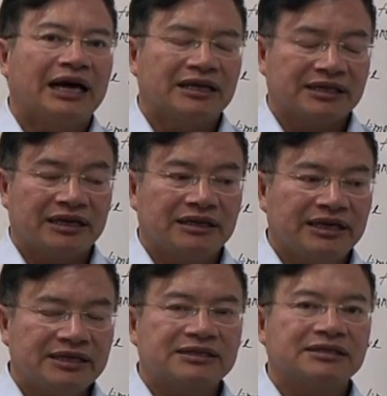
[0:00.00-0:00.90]
like can
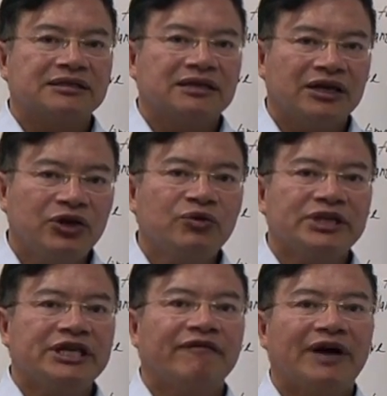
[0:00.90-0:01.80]
this new
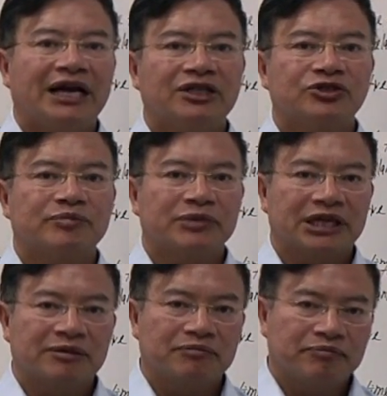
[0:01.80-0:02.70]
EM violation
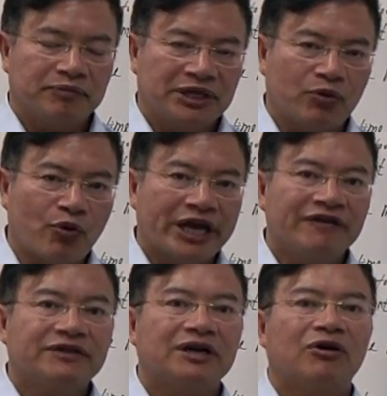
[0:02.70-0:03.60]
be
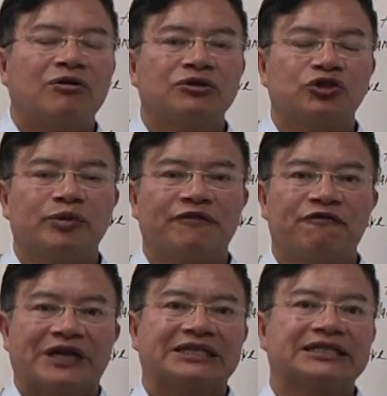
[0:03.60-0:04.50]
waived or should be
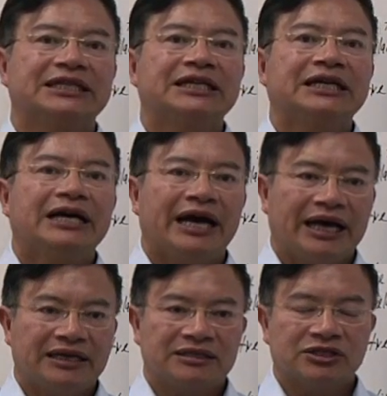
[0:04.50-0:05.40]
fixed?
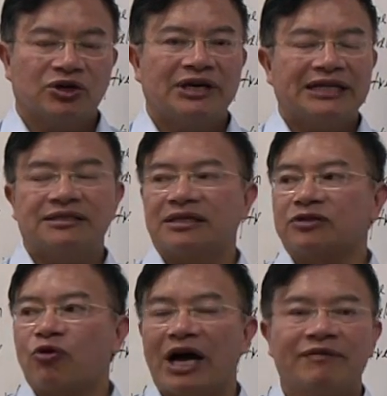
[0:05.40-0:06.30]
And so let's
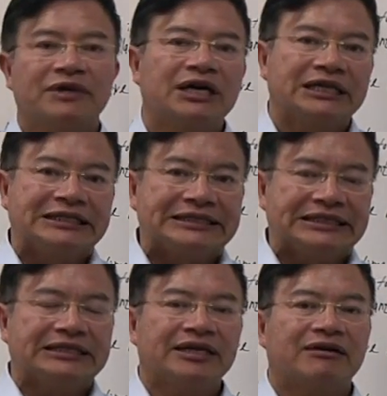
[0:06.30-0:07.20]
describe uh, in
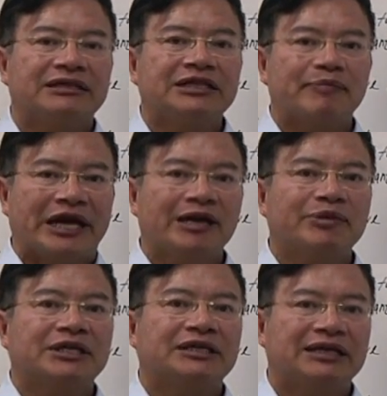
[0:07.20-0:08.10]
detail in the
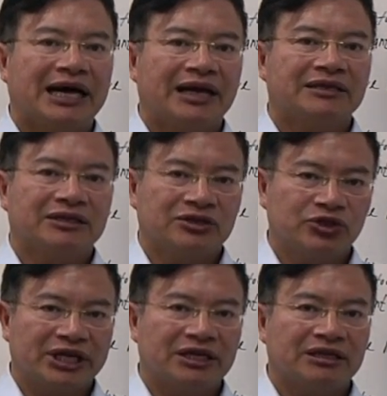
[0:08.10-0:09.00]
paper that
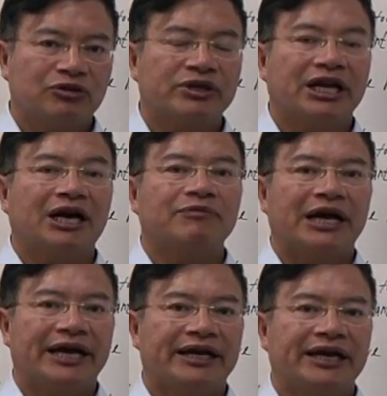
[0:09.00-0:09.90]
you can look it
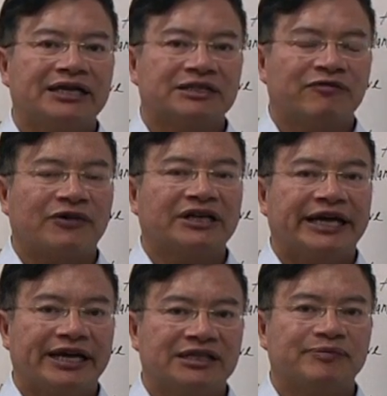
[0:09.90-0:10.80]
up as from
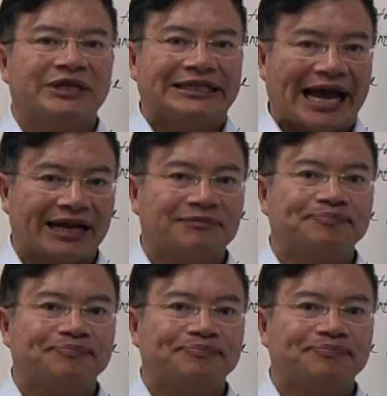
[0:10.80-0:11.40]
the ASP DAC.